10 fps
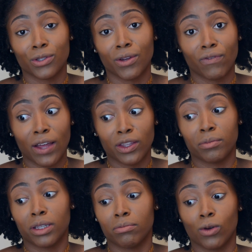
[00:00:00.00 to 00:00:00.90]
You can find
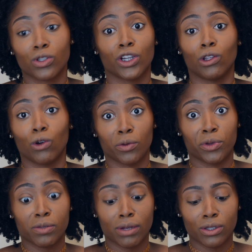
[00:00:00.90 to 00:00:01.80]
them in most of your local
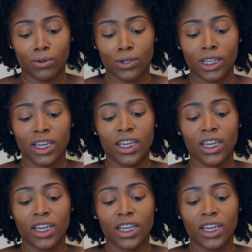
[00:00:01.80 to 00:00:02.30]
beauty supply stores.